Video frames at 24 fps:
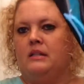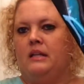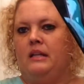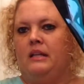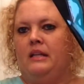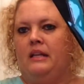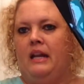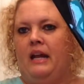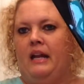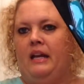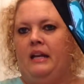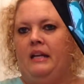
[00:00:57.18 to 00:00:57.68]

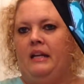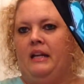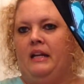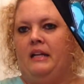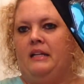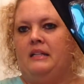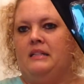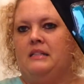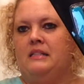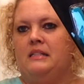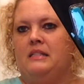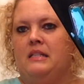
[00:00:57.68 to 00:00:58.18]

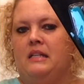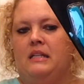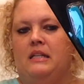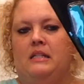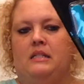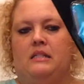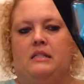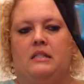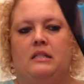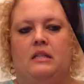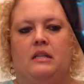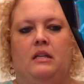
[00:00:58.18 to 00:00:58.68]

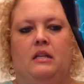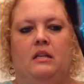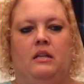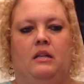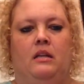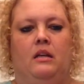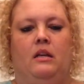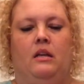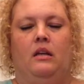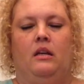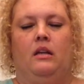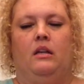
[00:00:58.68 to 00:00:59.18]
$0.99.
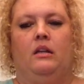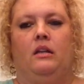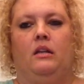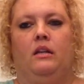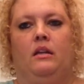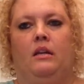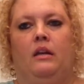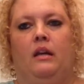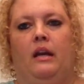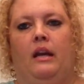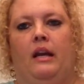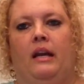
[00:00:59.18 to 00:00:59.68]

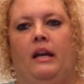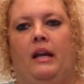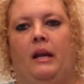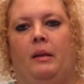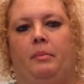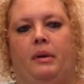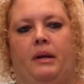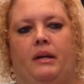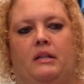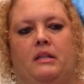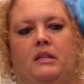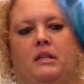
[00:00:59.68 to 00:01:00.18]
And I
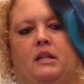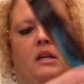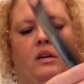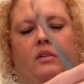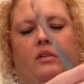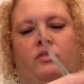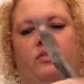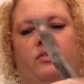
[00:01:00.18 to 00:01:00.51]
picked it up